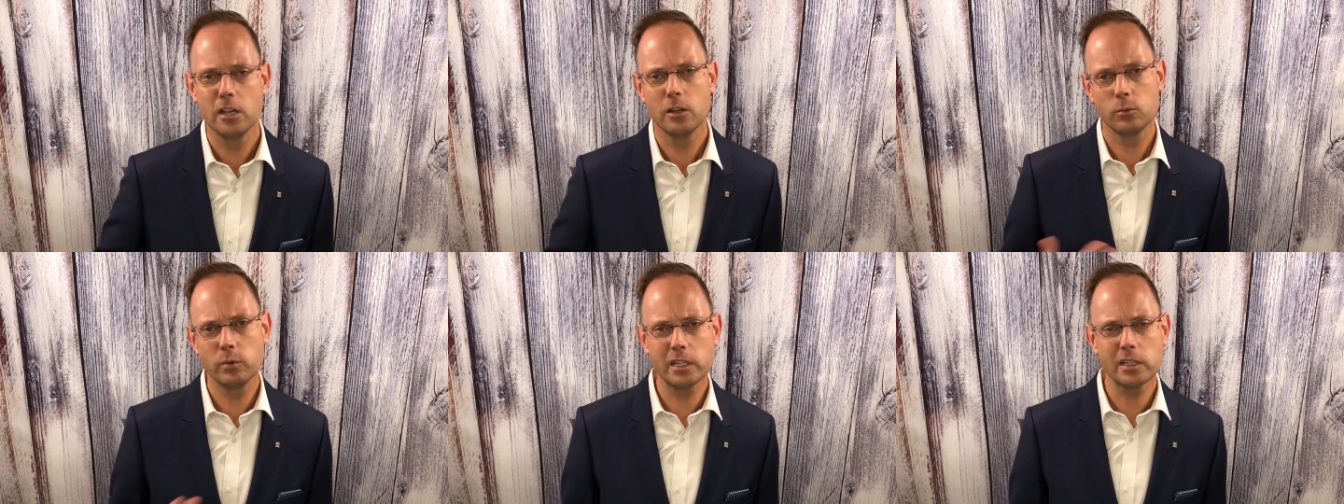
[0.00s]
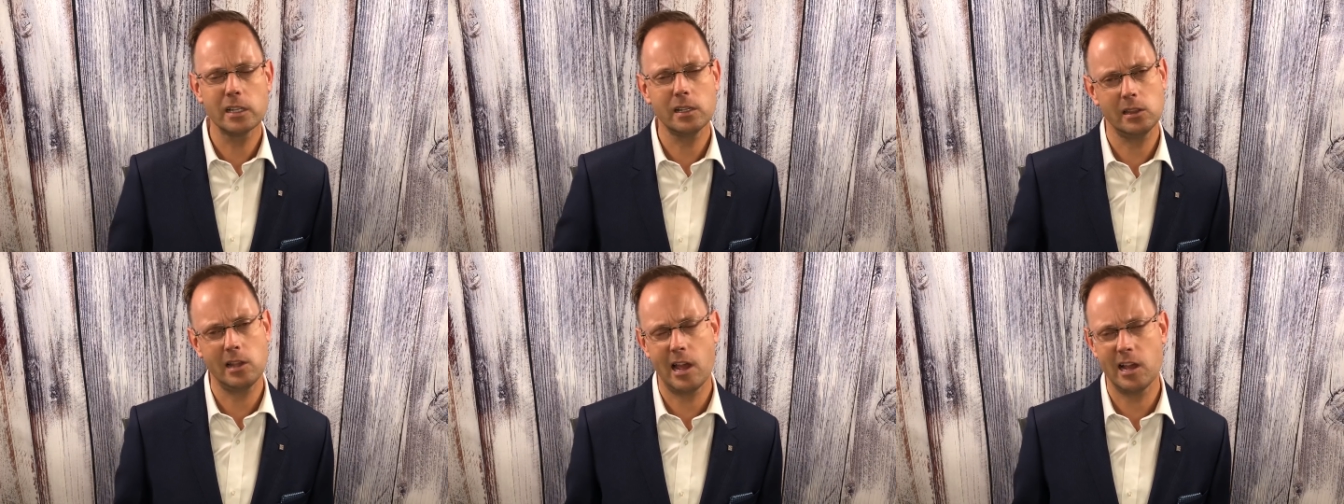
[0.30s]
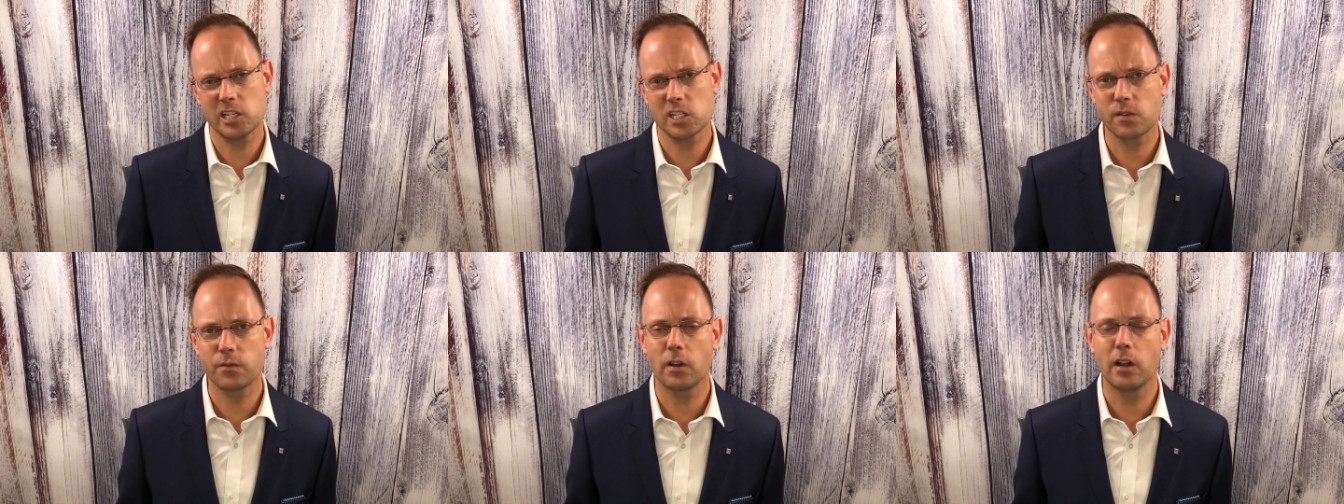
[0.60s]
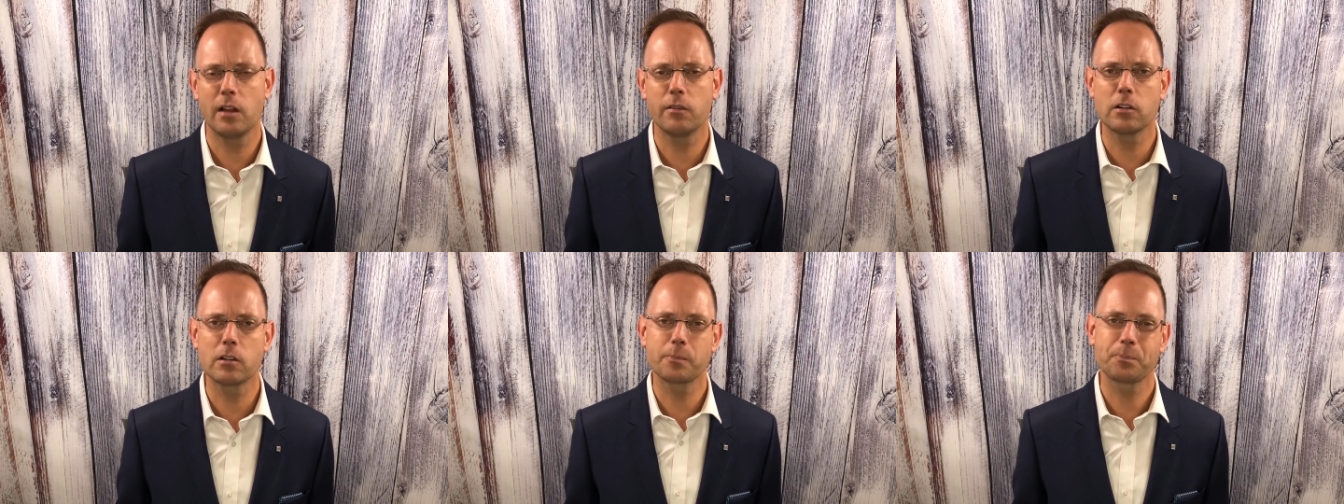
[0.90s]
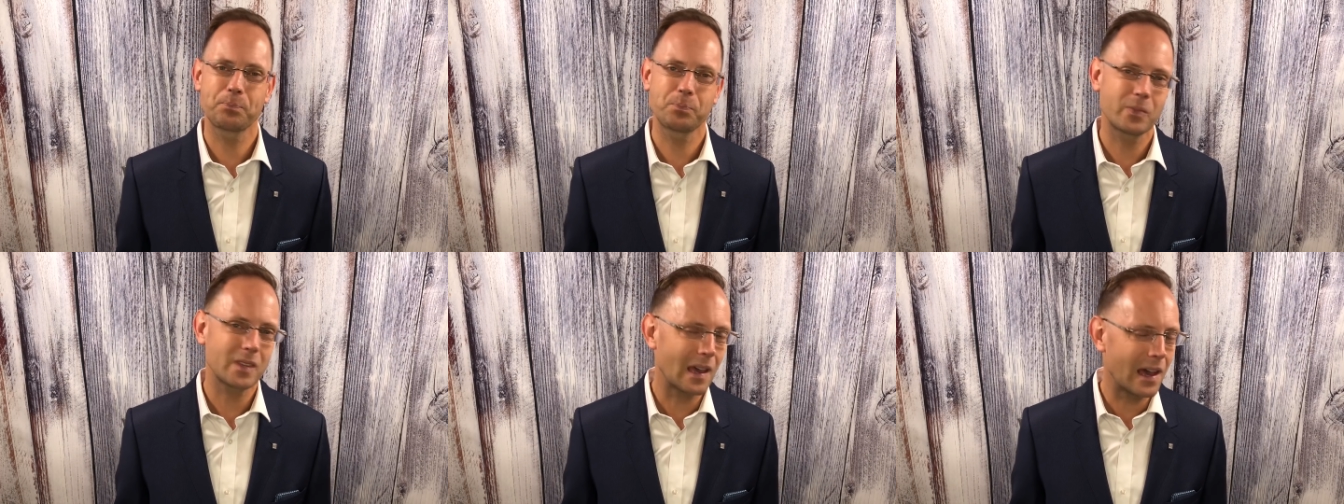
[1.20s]
Will it last forever?
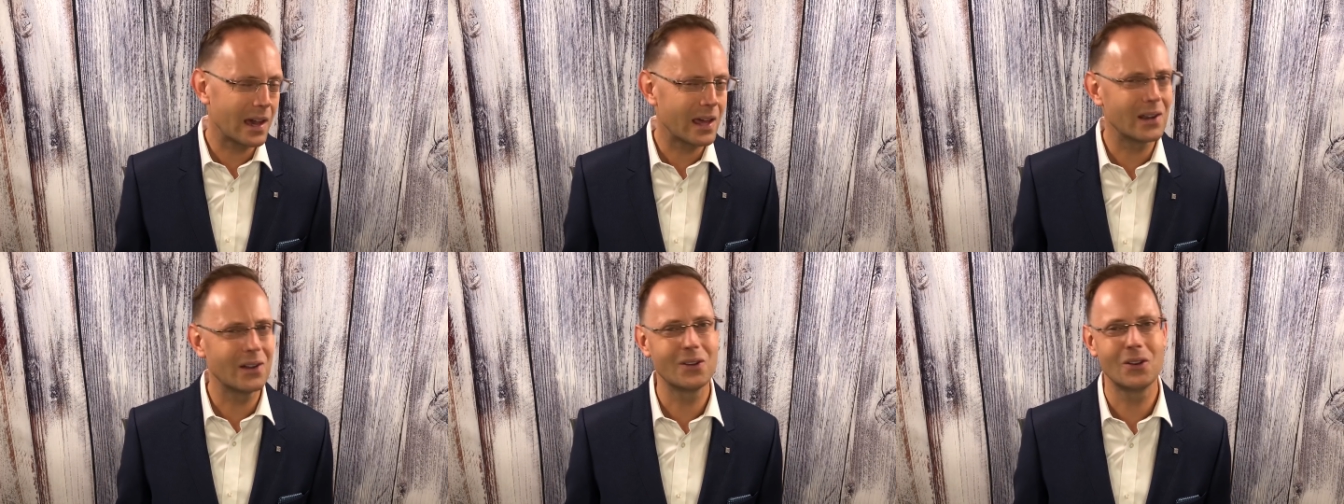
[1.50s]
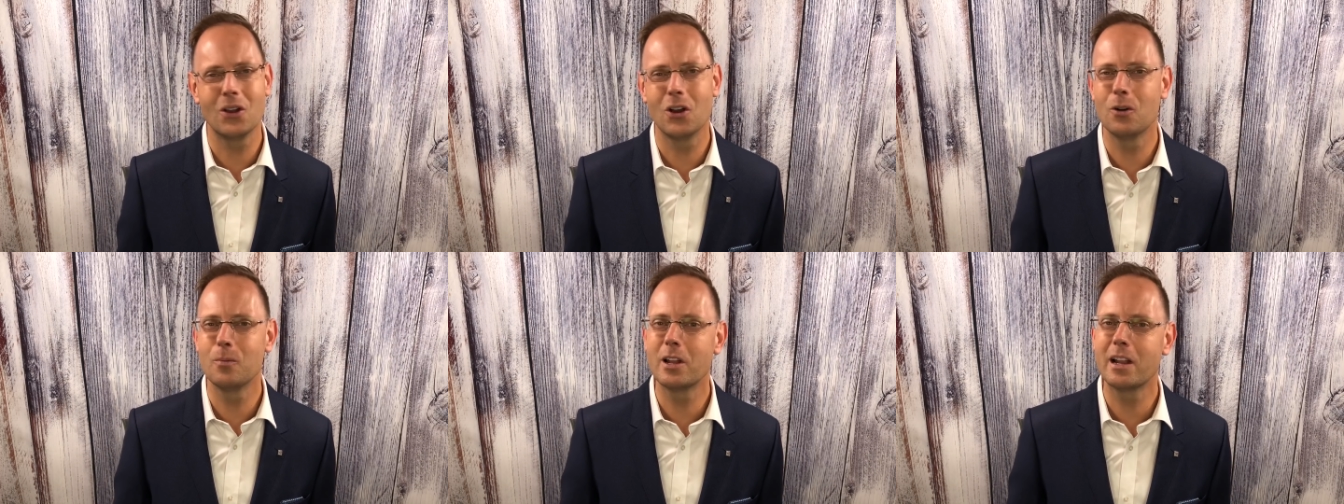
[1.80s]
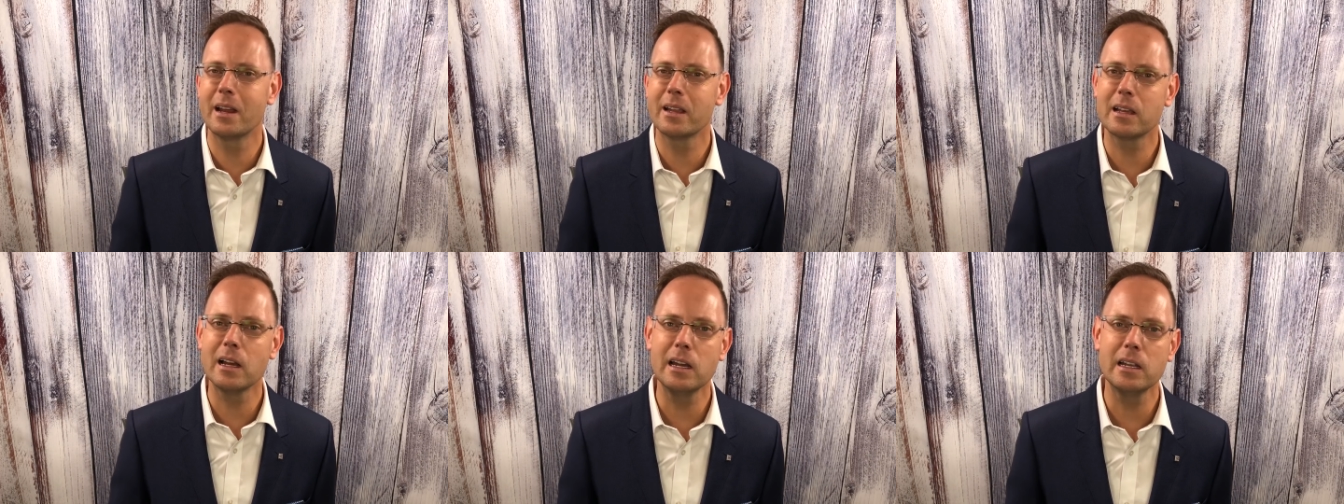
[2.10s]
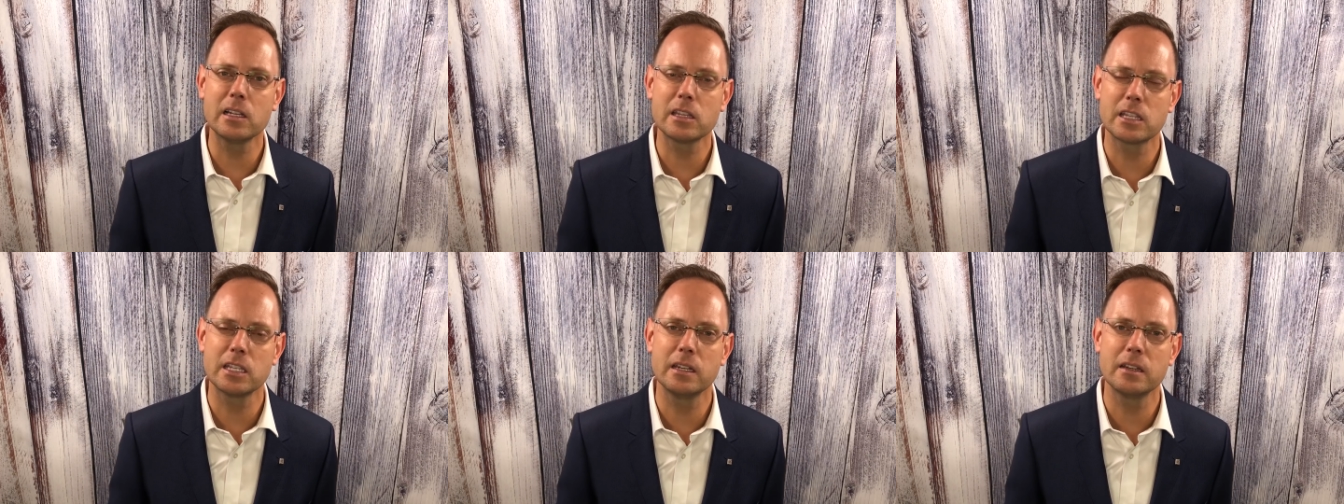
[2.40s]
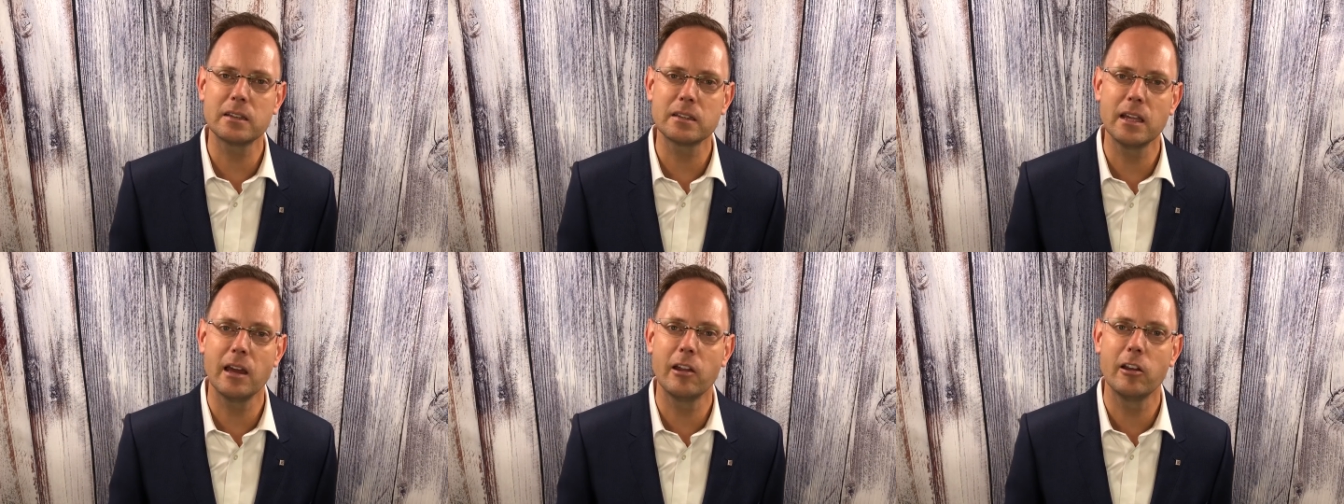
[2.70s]
I don't know, but I kind of
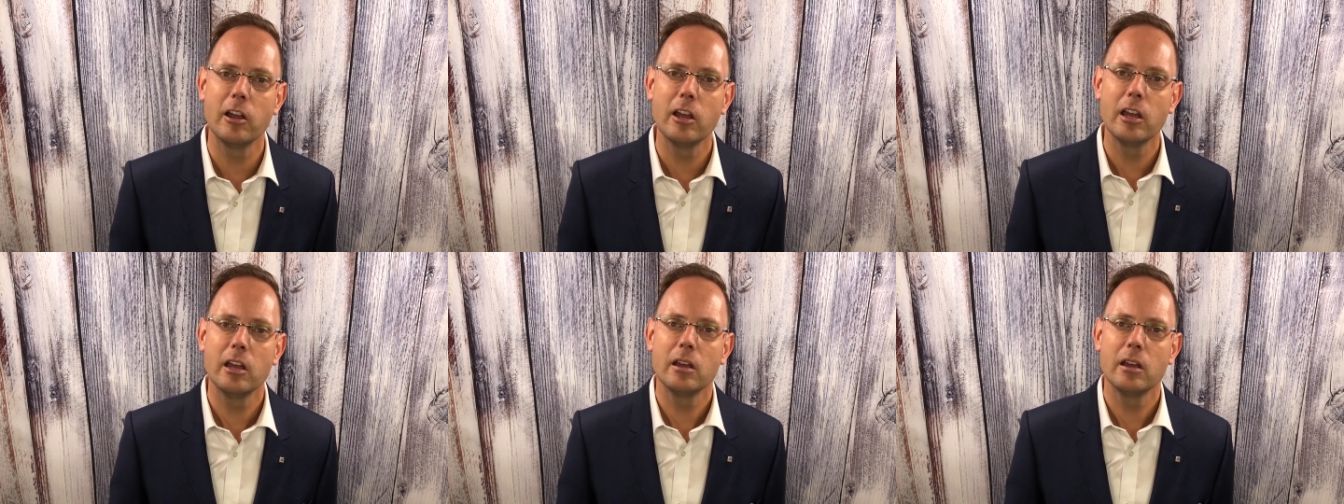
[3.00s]
think that,